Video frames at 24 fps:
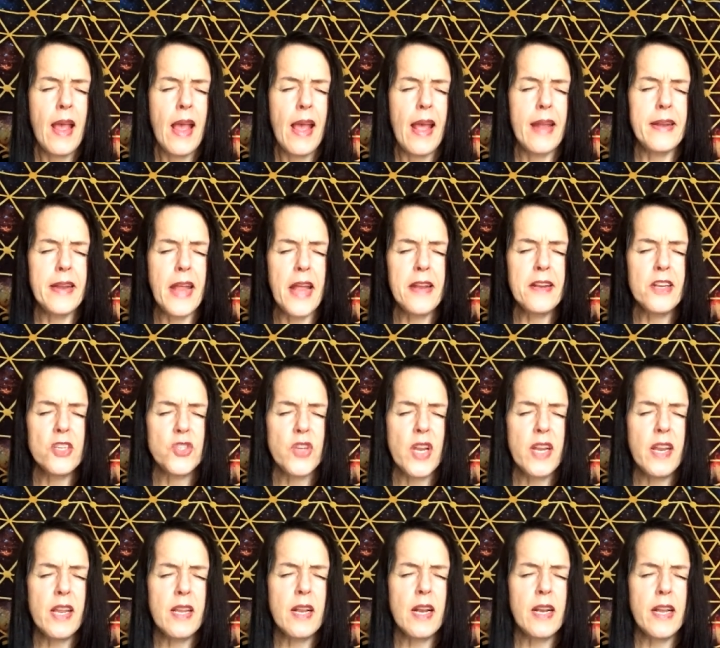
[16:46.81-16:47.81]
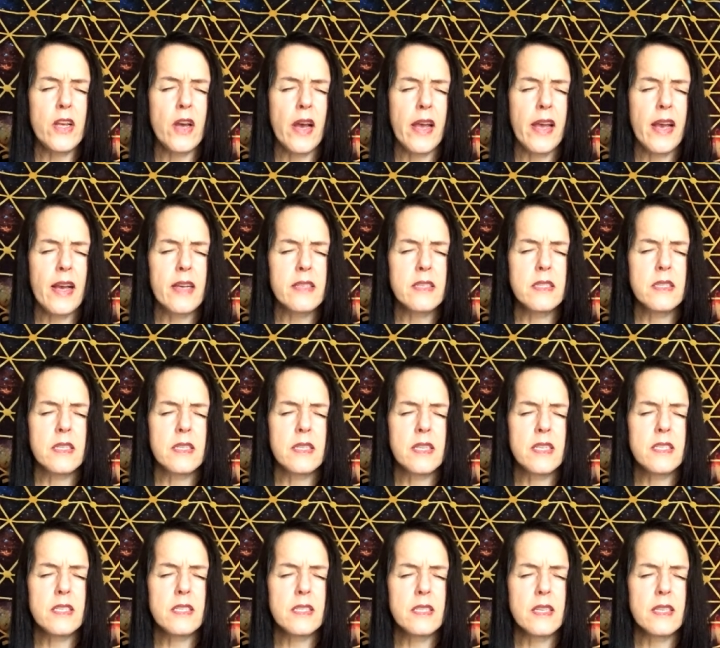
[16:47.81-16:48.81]
And energetically, I asked that
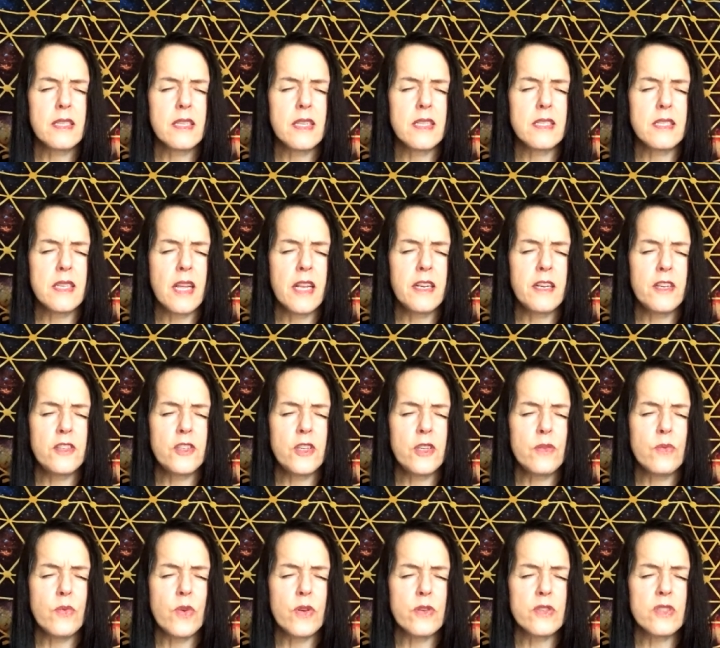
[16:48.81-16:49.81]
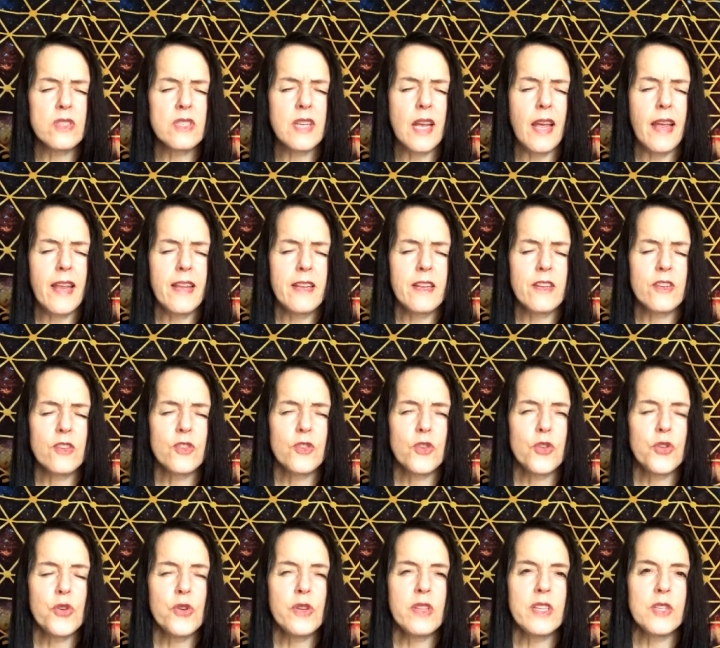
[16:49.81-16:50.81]
this, this energy was taken
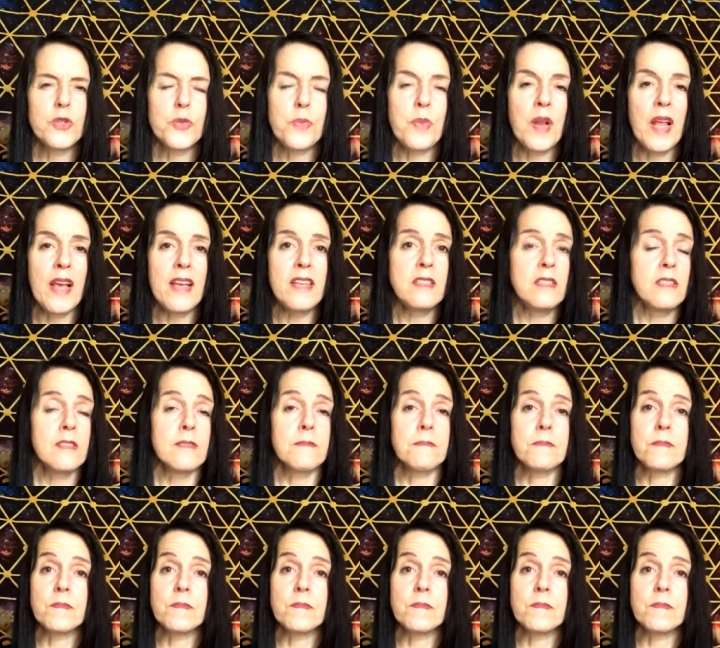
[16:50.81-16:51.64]
to this place.